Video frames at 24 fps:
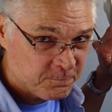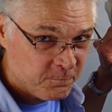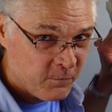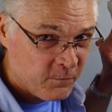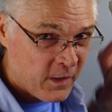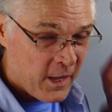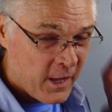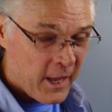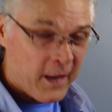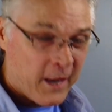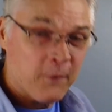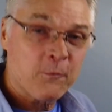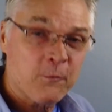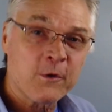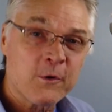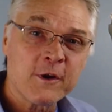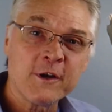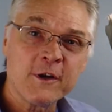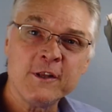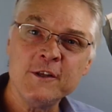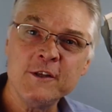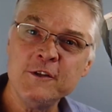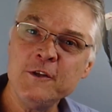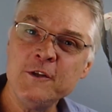and we're going to
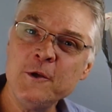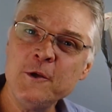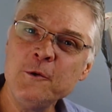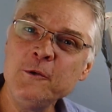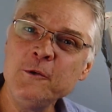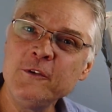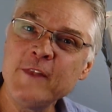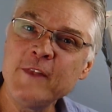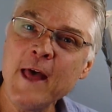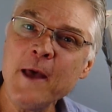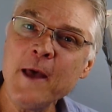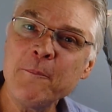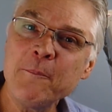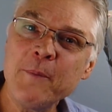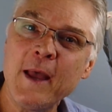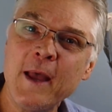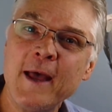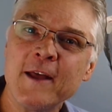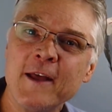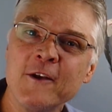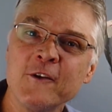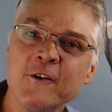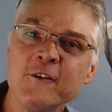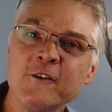use that
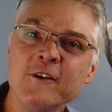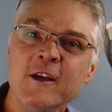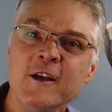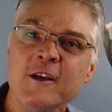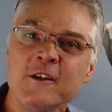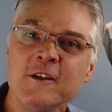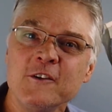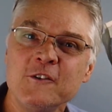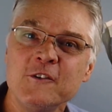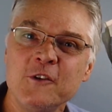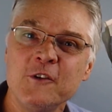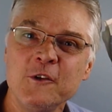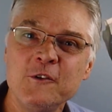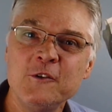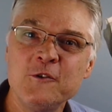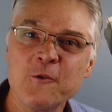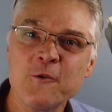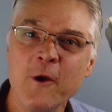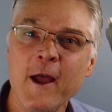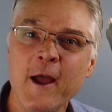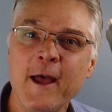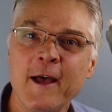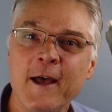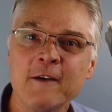pattern to
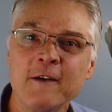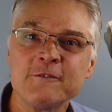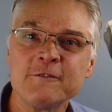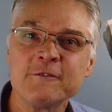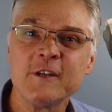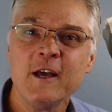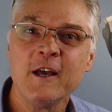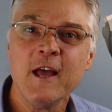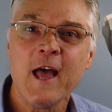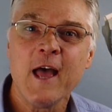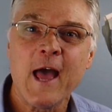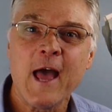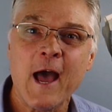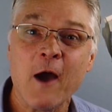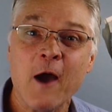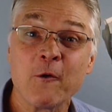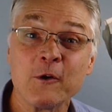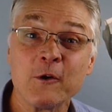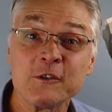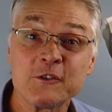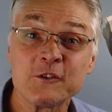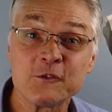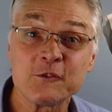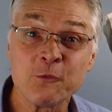draft our
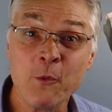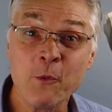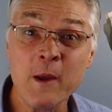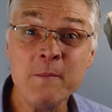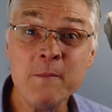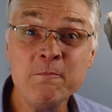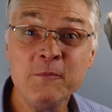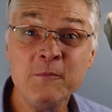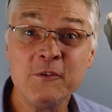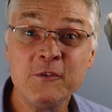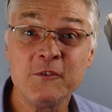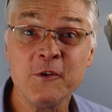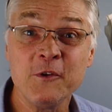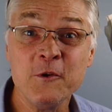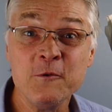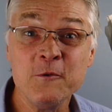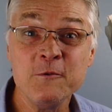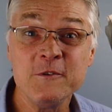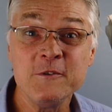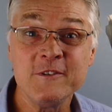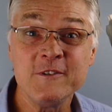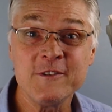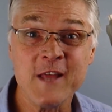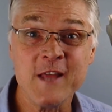swimsuit
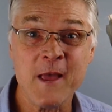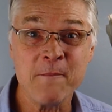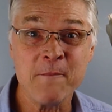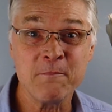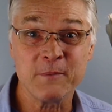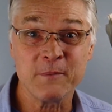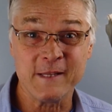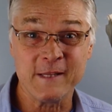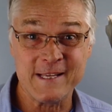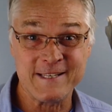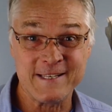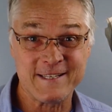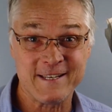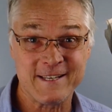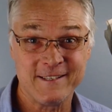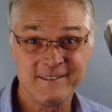template